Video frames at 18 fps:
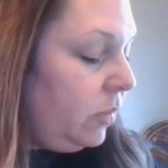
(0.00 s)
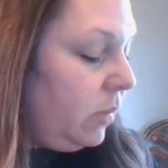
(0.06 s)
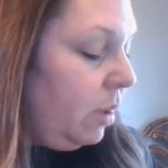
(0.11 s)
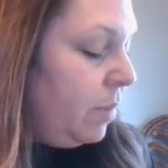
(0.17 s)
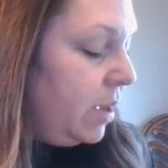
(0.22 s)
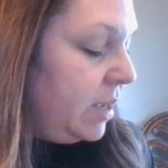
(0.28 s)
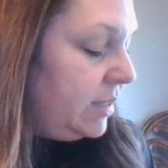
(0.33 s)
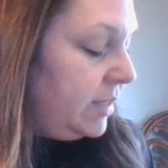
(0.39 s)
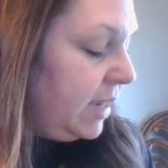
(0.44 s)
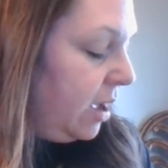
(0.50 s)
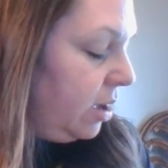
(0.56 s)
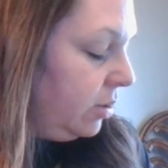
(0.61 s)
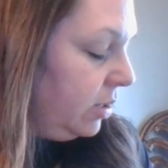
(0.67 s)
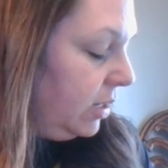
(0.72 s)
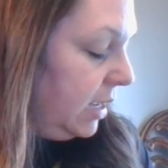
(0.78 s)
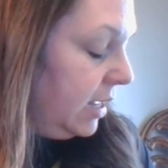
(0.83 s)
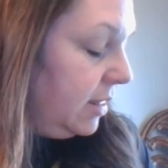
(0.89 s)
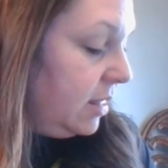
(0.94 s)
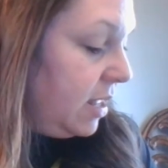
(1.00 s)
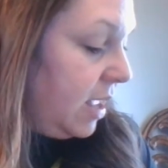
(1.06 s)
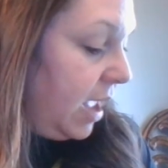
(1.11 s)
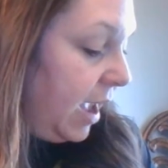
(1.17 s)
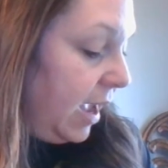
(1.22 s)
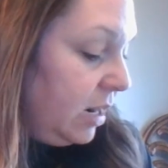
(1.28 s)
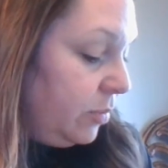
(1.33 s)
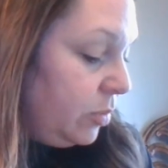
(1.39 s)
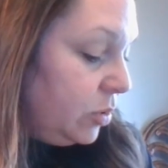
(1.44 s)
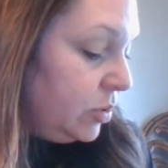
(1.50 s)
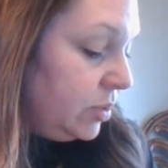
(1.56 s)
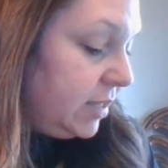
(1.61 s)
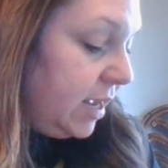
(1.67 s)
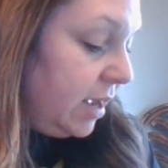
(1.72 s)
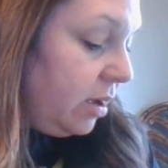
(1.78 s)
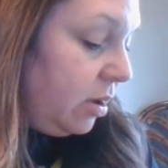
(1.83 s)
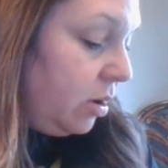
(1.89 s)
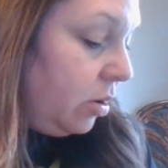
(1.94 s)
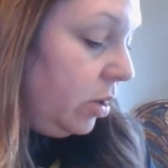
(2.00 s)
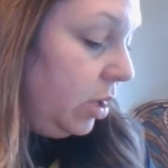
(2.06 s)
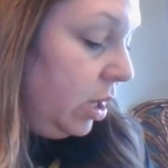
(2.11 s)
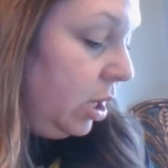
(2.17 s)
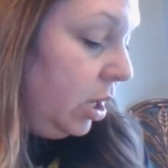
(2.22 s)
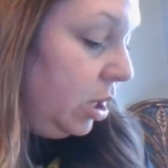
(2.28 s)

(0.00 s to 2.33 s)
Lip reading: But down in the animal cell,